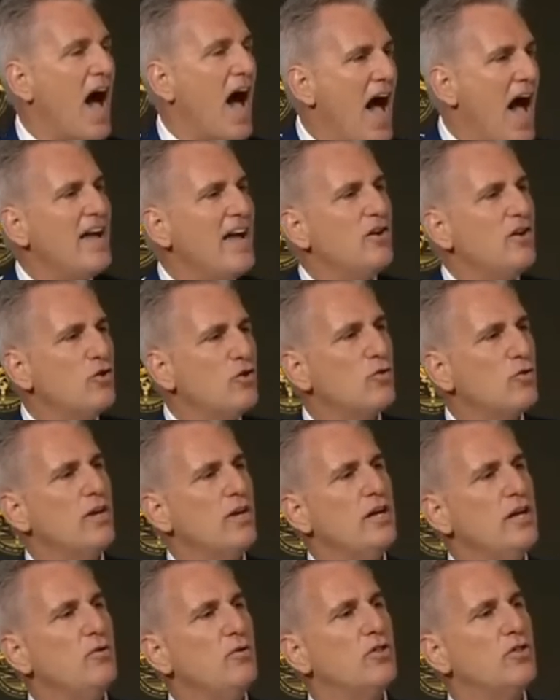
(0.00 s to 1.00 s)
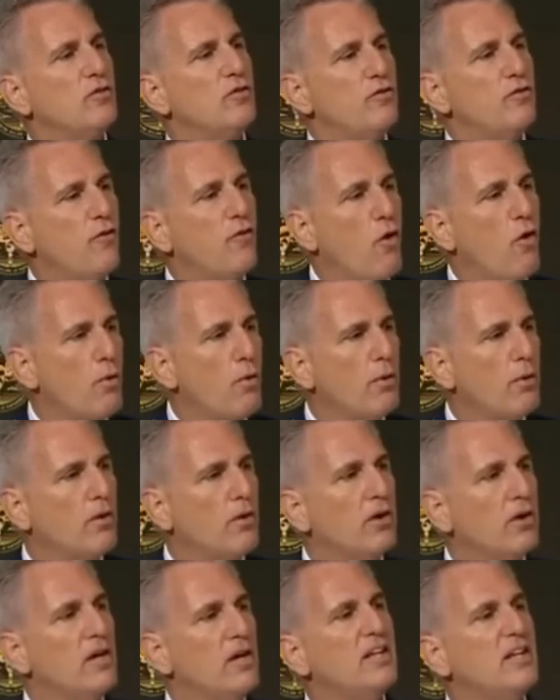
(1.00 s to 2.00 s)
I agree with the
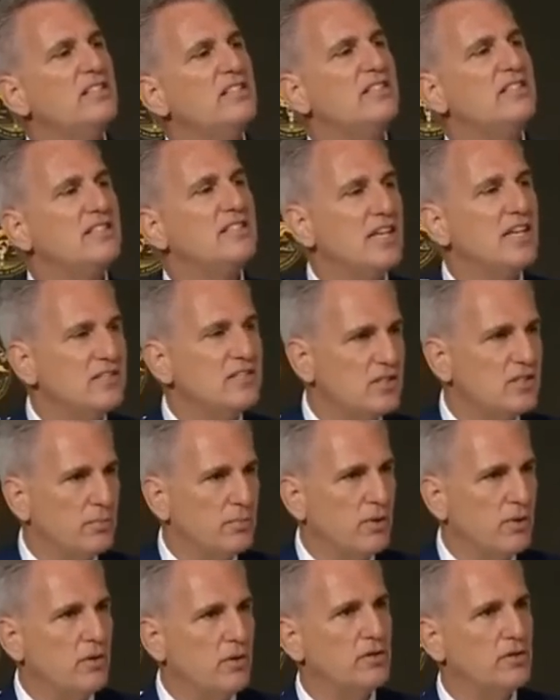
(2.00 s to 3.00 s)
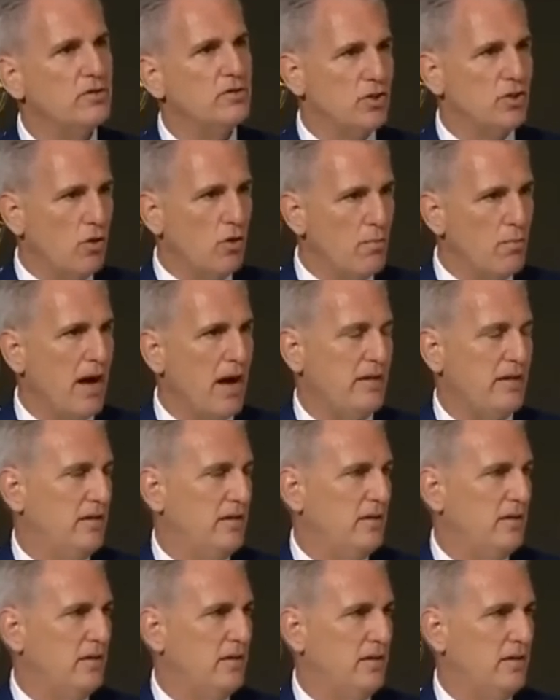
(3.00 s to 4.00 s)
former sensible Joe Biden.